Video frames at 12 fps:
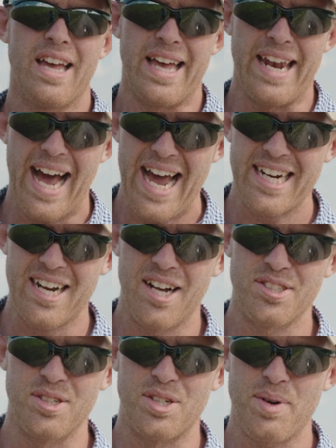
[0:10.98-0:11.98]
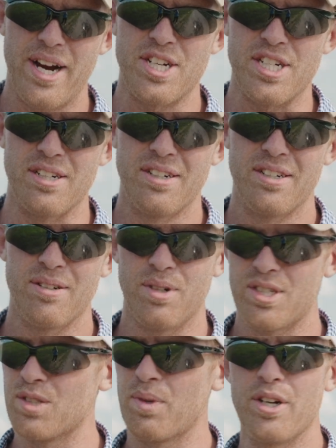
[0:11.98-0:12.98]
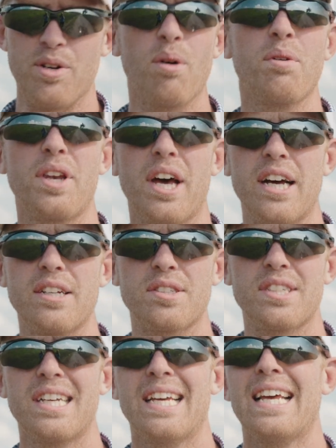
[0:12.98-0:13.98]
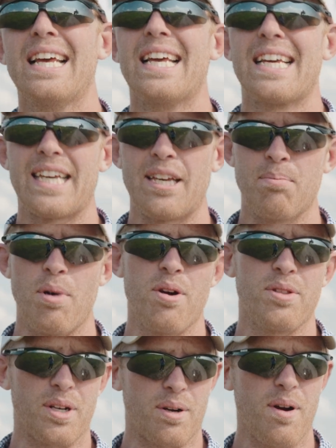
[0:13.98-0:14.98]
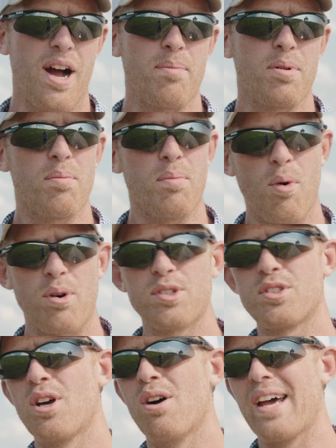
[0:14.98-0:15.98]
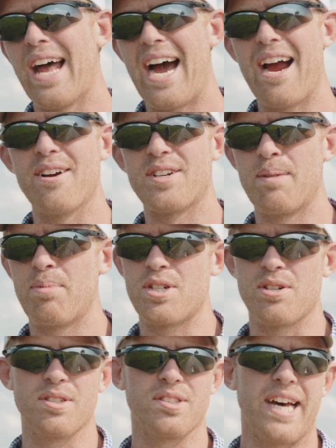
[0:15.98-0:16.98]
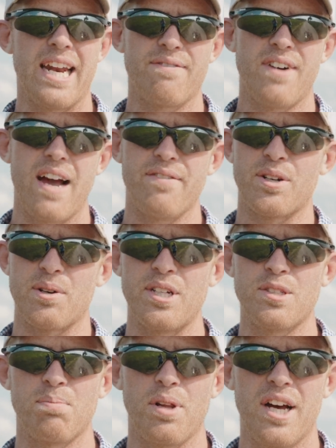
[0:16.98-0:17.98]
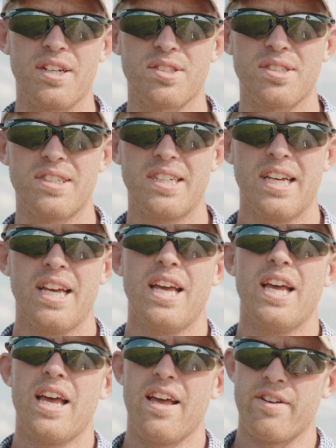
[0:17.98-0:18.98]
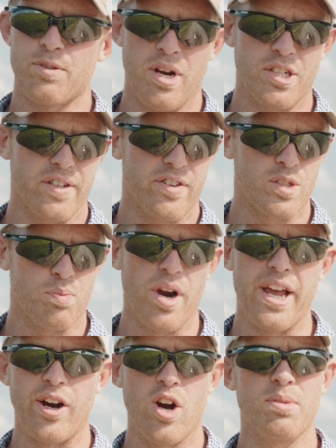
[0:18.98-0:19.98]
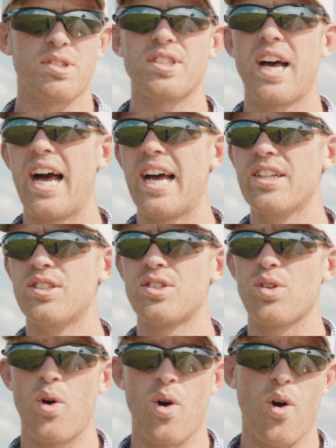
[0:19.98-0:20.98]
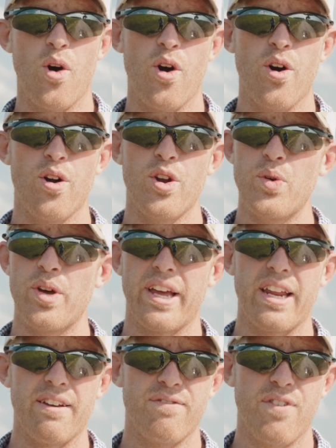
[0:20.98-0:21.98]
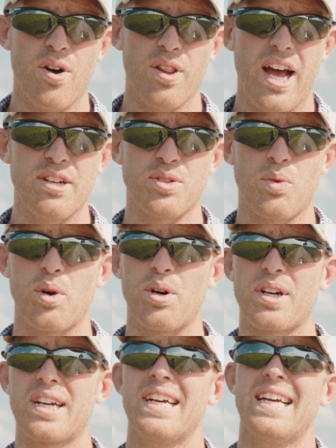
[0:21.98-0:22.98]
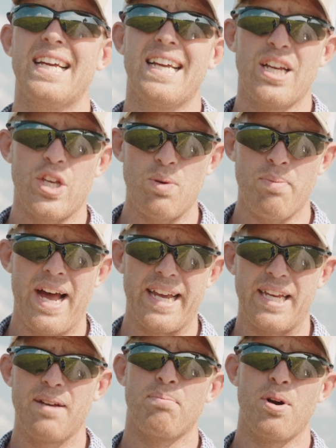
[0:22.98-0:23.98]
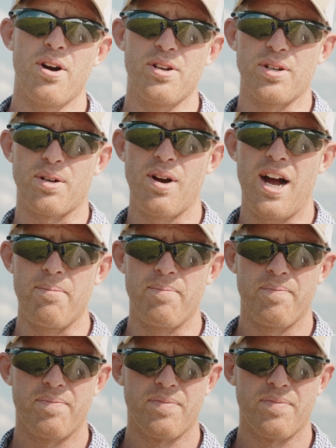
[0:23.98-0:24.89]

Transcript: and high concentration, which is what a drone does, can burn the crop more so at higher temperatures, ninety-five degrees plus, especially if you're spraying herbicides or doing any fertilizer work, you might get burn on your crop.